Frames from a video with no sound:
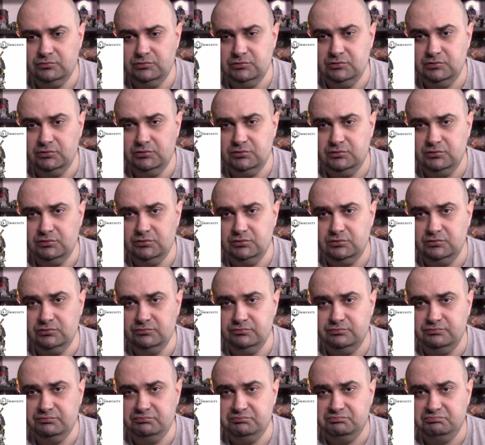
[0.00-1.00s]
uh,
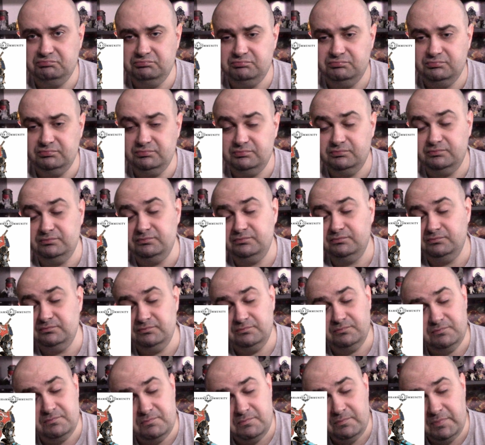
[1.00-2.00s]

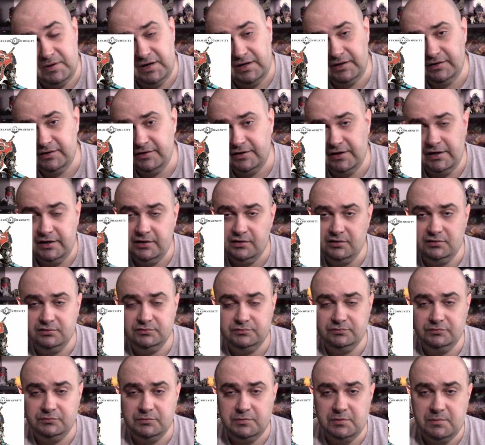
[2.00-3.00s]
better
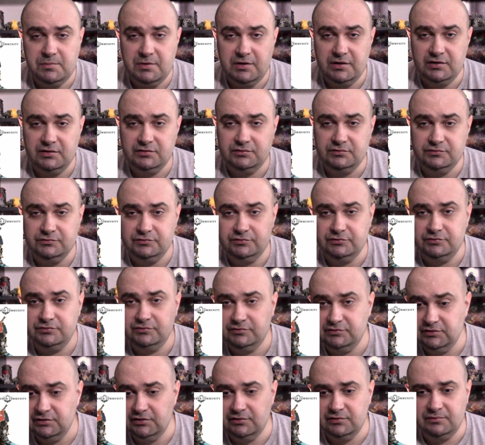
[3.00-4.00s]
angles would be better to
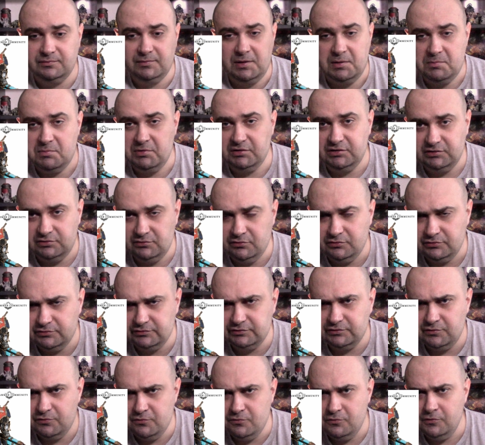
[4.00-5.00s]
see well, but it looks
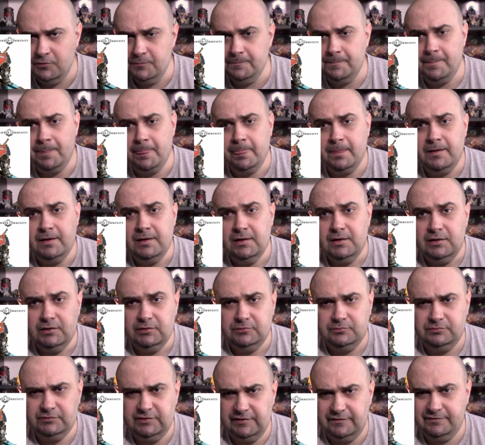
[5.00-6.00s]
cool
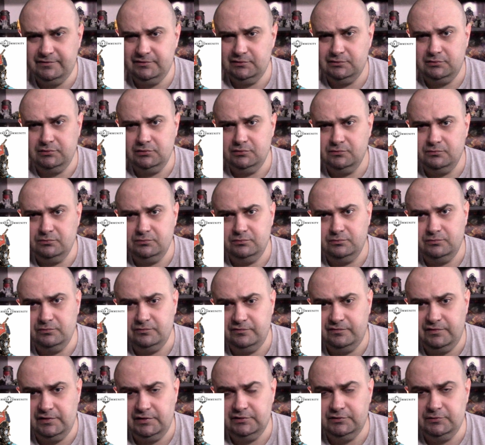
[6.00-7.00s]
definitely
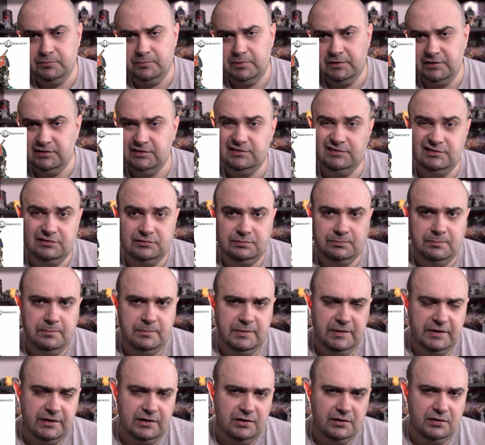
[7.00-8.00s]
fun to paint it's
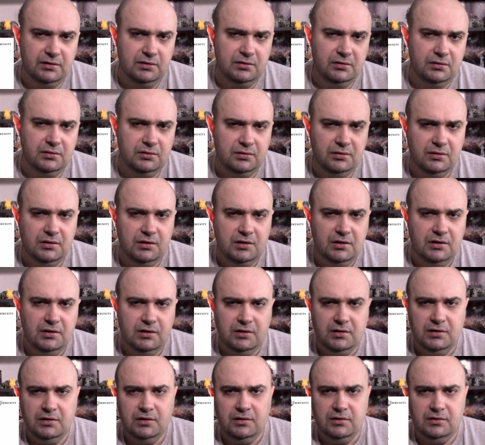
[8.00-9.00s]
bigger
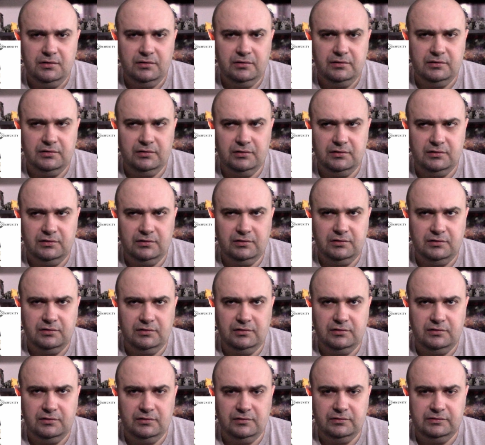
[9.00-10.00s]

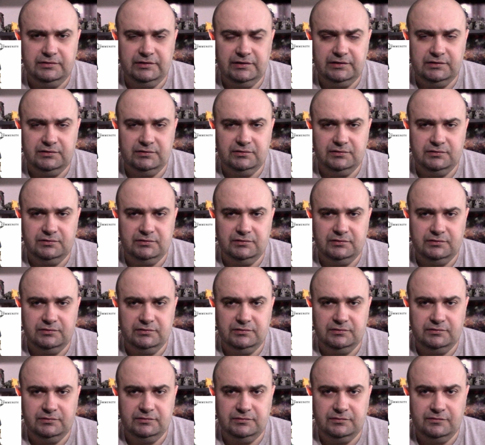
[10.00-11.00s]
uh, than
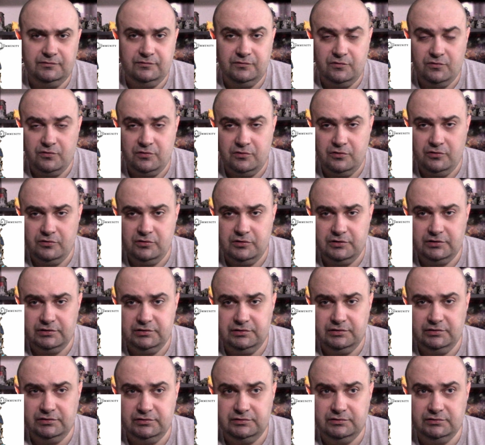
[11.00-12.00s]
the warlord
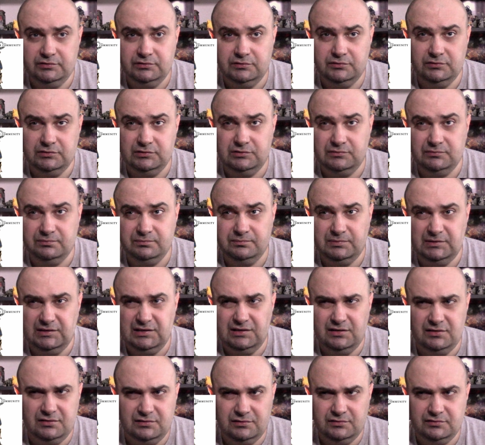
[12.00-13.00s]
so it I
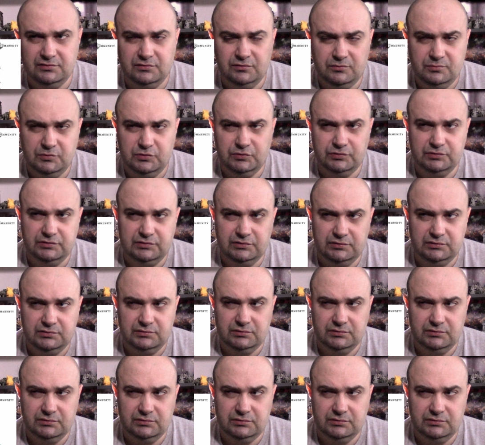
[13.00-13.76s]
think it's almost